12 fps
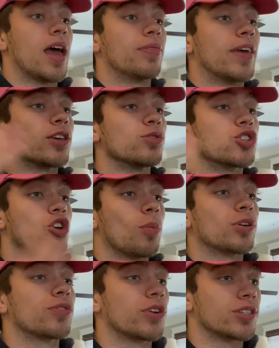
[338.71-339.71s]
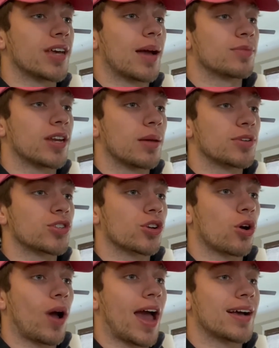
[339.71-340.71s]
Thank you so much for your time today, Mr.
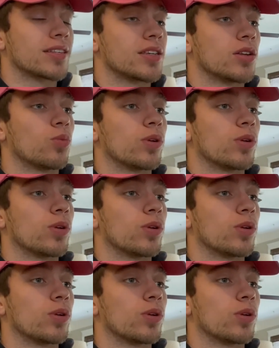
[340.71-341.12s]
Cohasset.